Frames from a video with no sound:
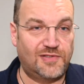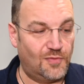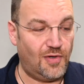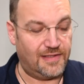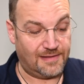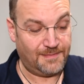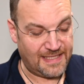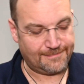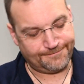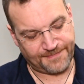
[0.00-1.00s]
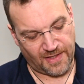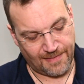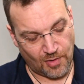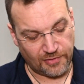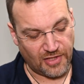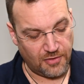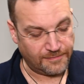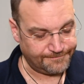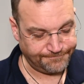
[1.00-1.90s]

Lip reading: the wall at the minute, all new.